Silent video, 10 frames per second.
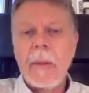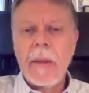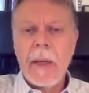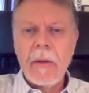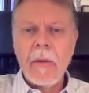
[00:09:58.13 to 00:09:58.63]

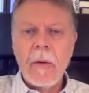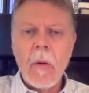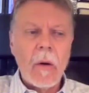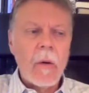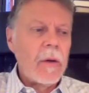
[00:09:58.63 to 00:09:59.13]
Yeah,
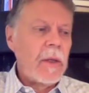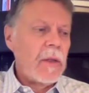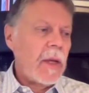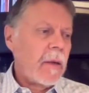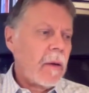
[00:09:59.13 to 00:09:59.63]
quarantine's
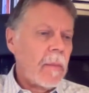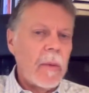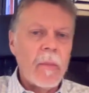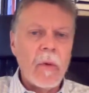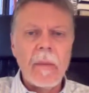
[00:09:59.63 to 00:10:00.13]
taking on a
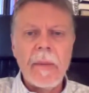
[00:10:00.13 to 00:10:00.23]
broader